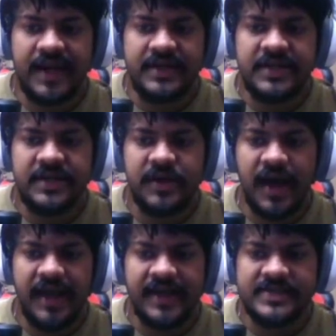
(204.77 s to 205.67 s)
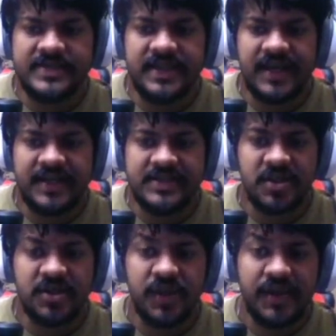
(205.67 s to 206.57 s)
And here I can see like it's
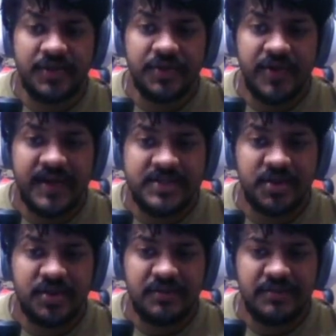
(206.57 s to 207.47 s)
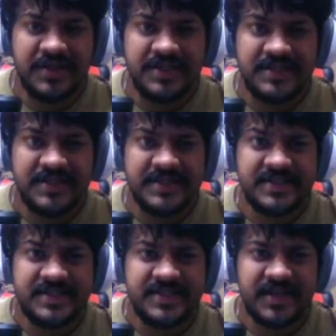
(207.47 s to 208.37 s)
not going into the red zone, but it
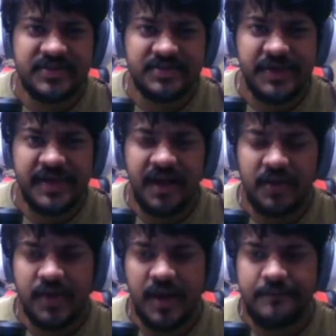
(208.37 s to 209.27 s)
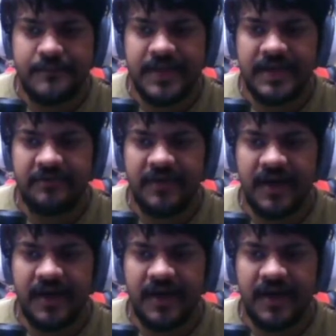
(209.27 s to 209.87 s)
sounds pretty loud, I believe.